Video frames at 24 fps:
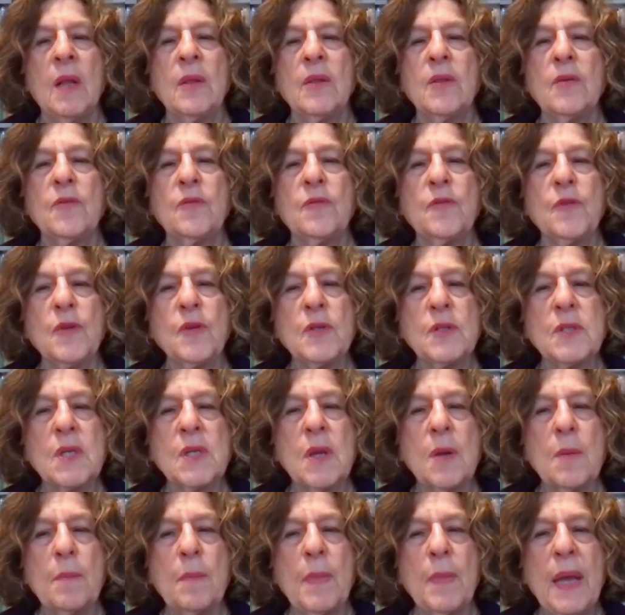The first
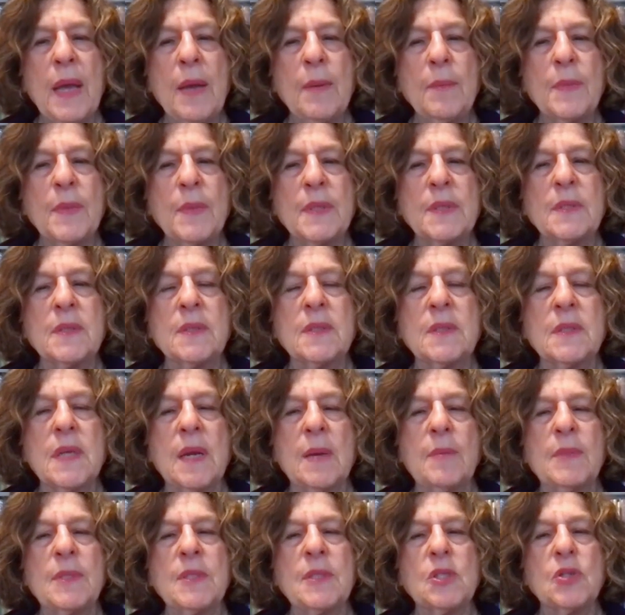commandment
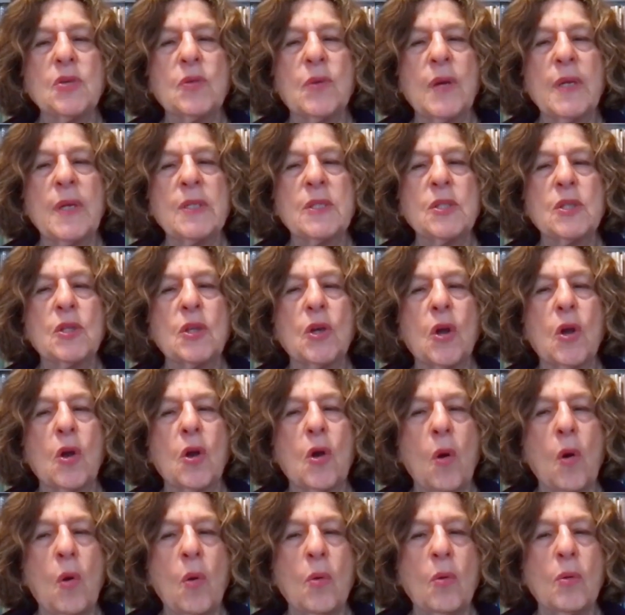demonstrates the
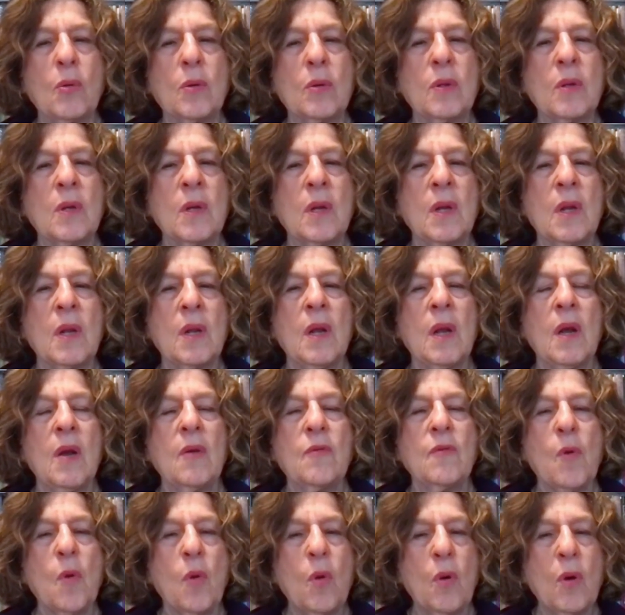goal
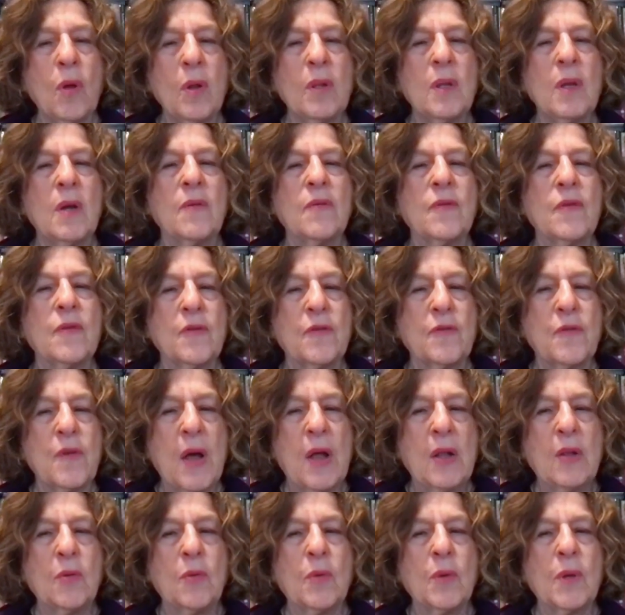of all of the
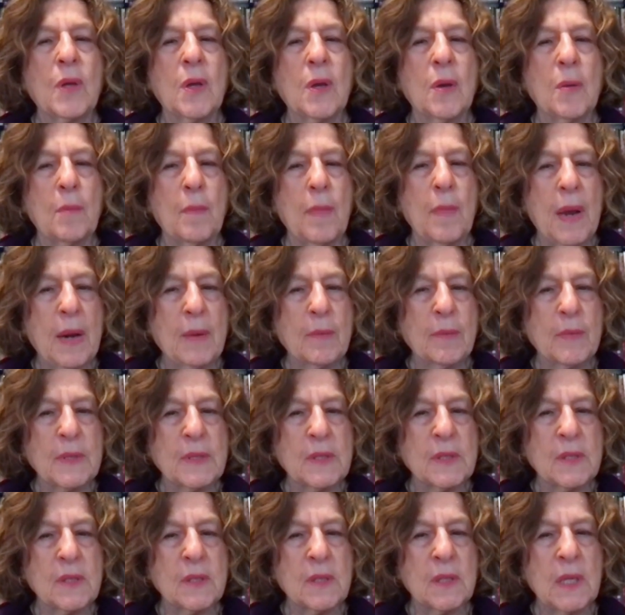following
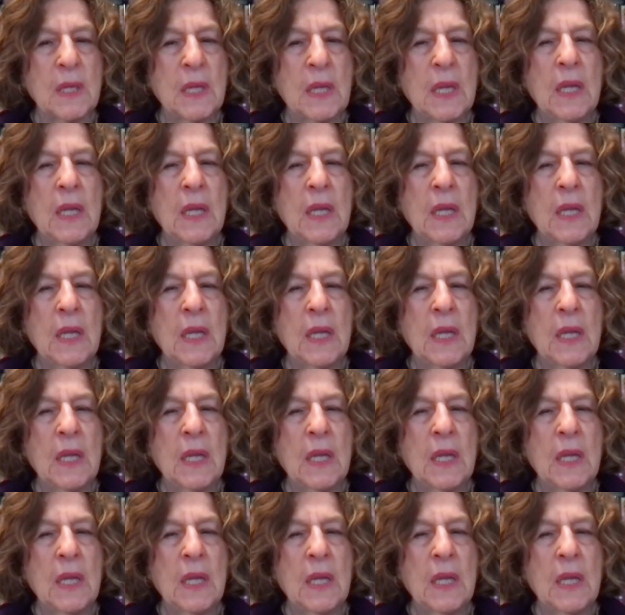commandments,